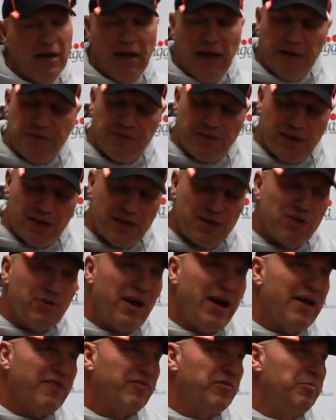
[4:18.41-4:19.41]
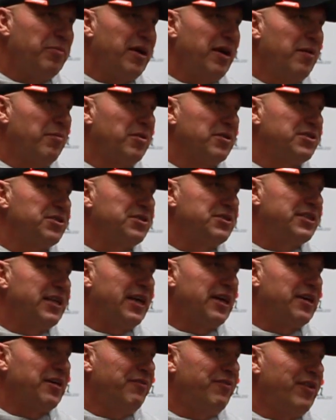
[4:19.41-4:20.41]
And then you have to be able to
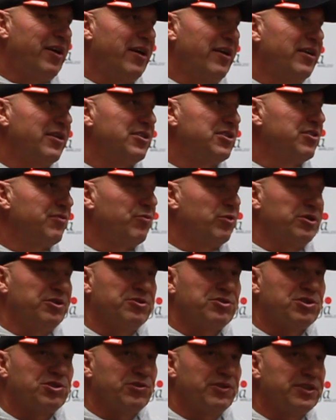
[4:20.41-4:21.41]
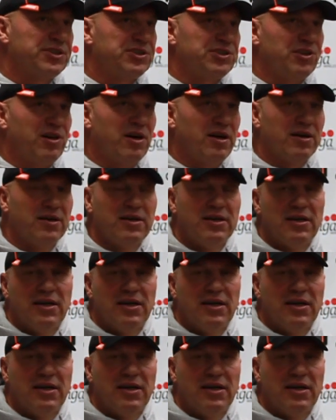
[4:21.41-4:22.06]
take advantage of what your strengths are.